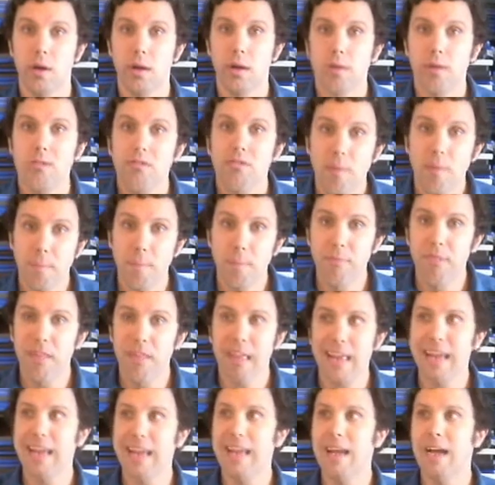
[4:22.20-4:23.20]

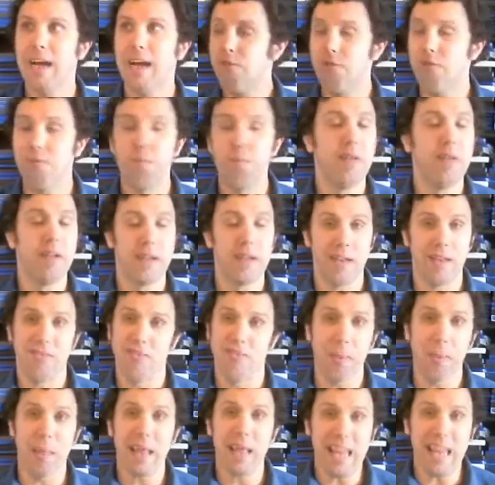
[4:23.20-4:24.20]
something splendid,
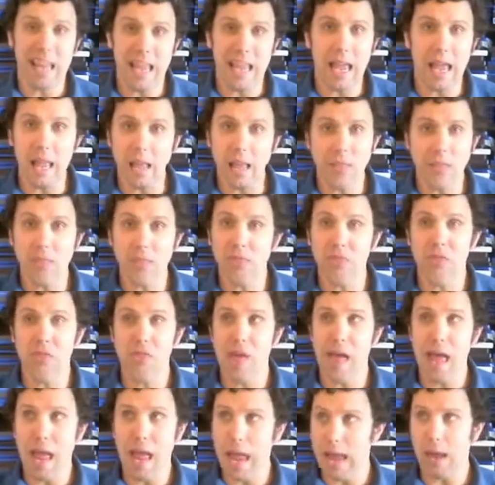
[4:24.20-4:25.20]
something
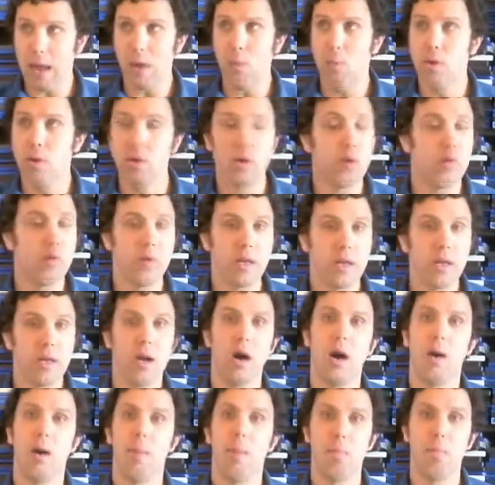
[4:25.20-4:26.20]
that will only
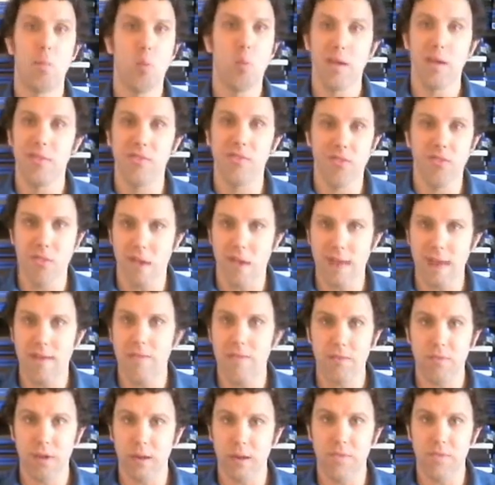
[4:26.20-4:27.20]
come once
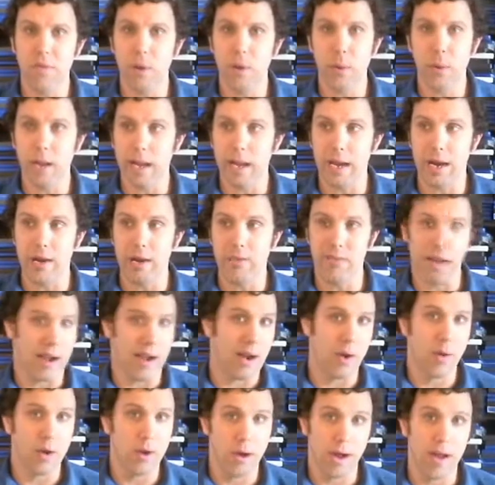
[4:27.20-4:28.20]
every few years. I
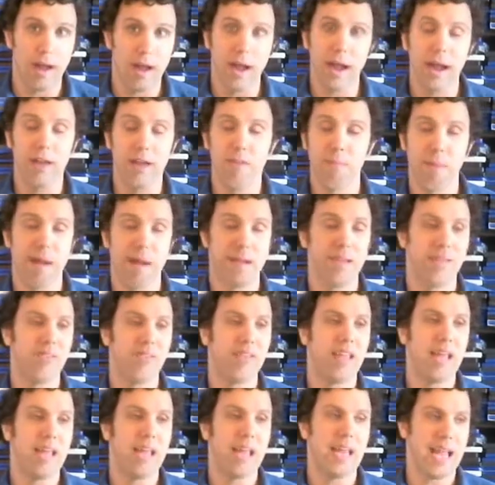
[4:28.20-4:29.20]
don't expect to
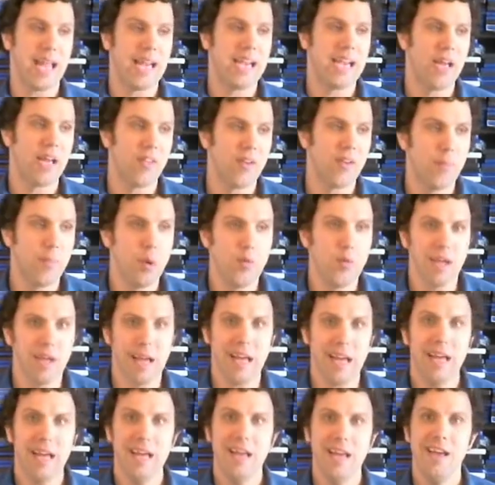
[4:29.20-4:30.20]
see another
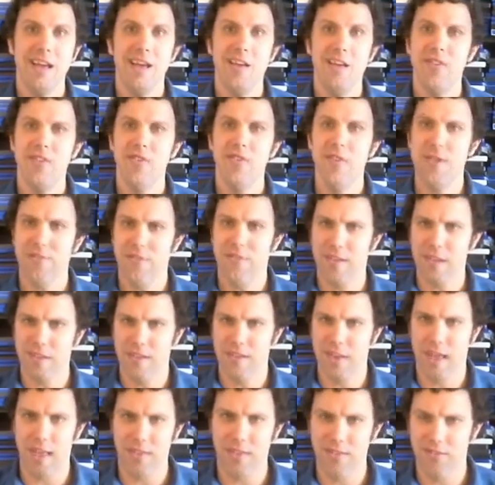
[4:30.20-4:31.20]
movie this
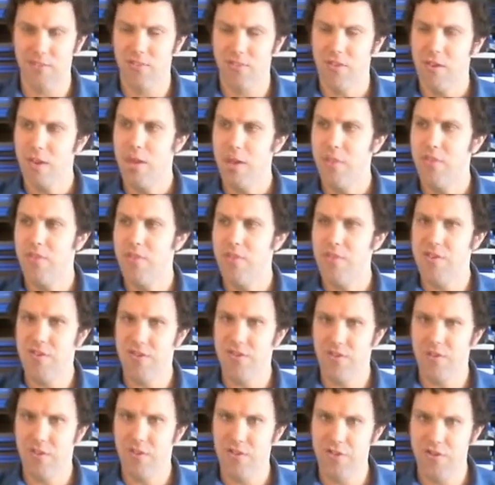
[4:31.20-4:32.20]
intense, this
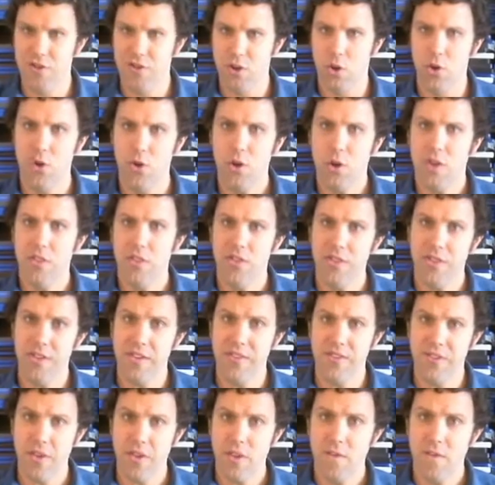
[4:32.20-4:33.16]
original, this